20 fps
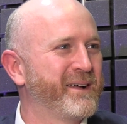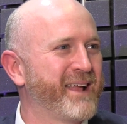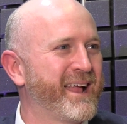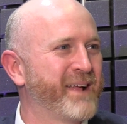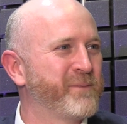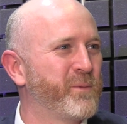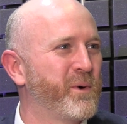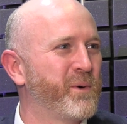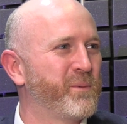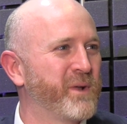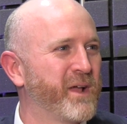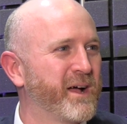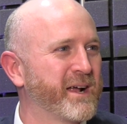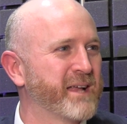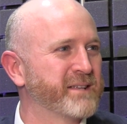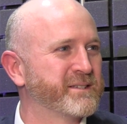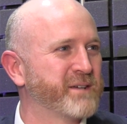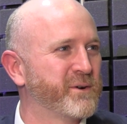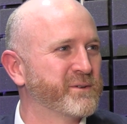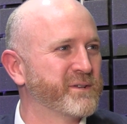And what will I
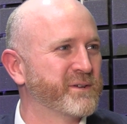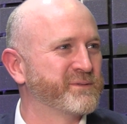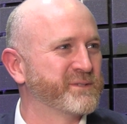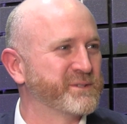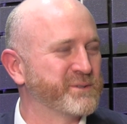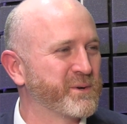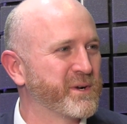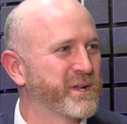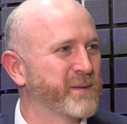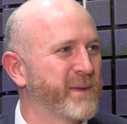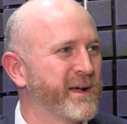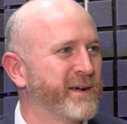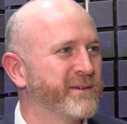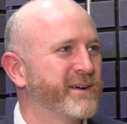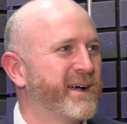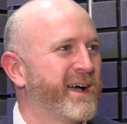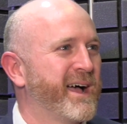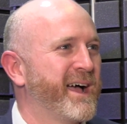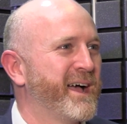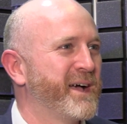get told off for talking about?
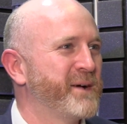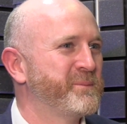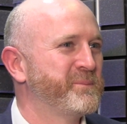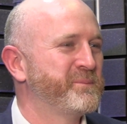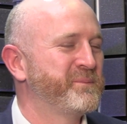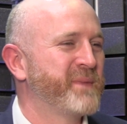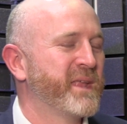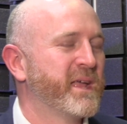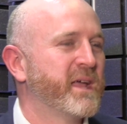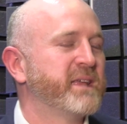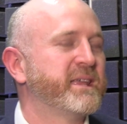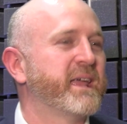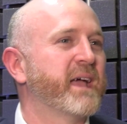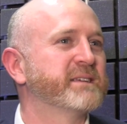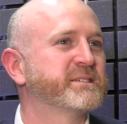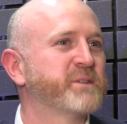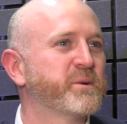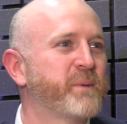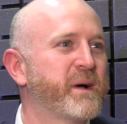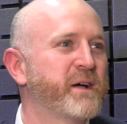
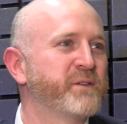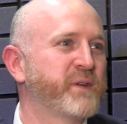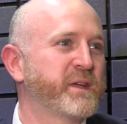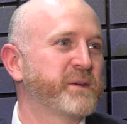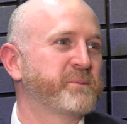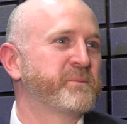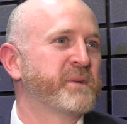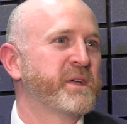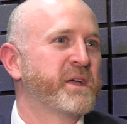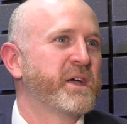So I think